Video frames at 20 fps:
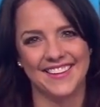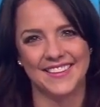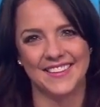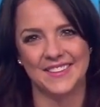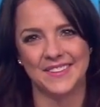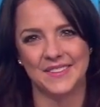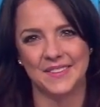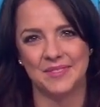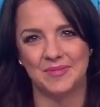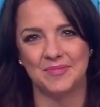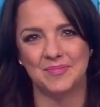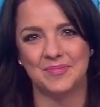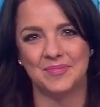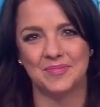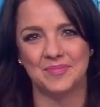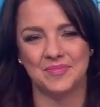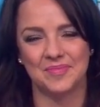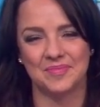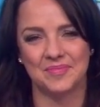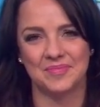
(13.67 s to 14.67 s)

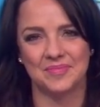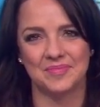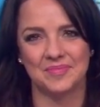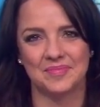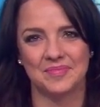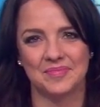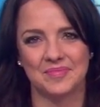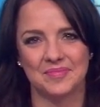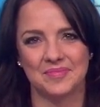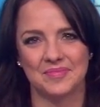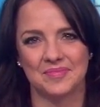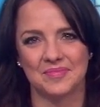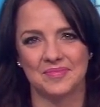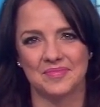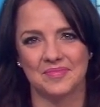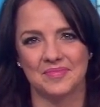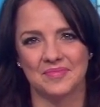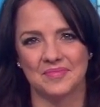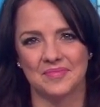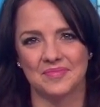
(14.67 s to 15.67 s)

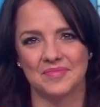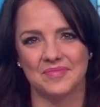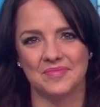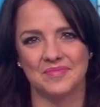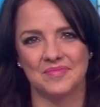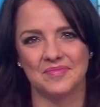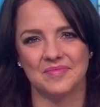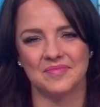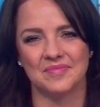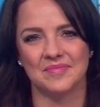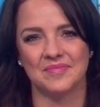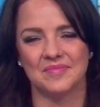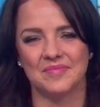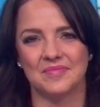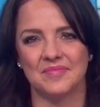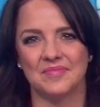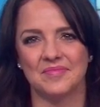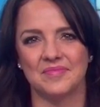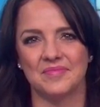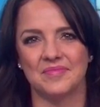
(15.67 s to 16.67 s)

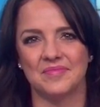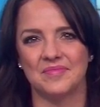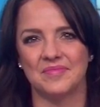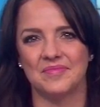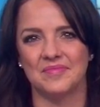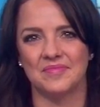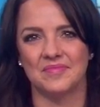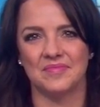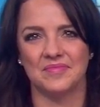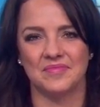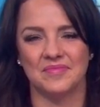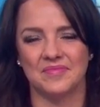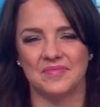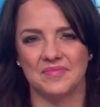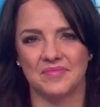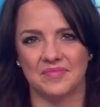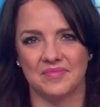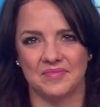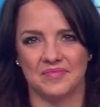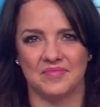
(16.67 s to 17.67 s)

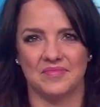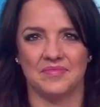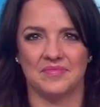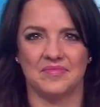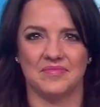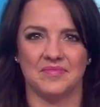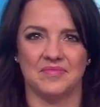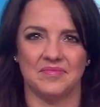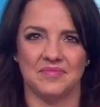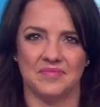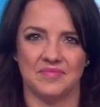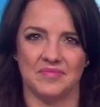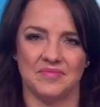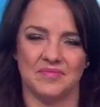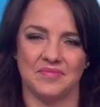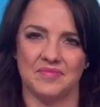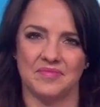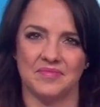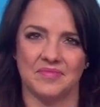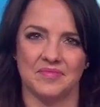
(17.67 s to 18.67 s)

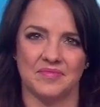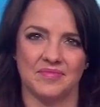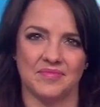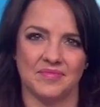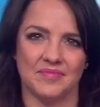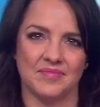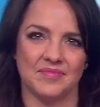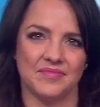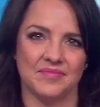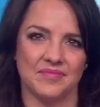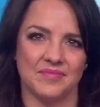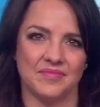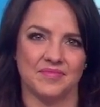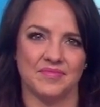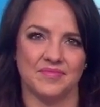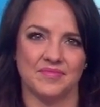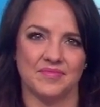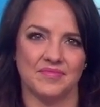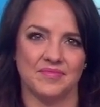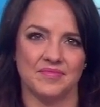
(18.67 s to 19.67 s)

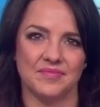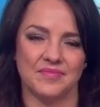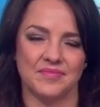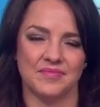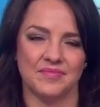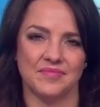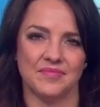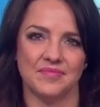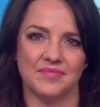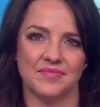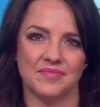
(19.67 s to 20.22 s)
The person shown says nothing.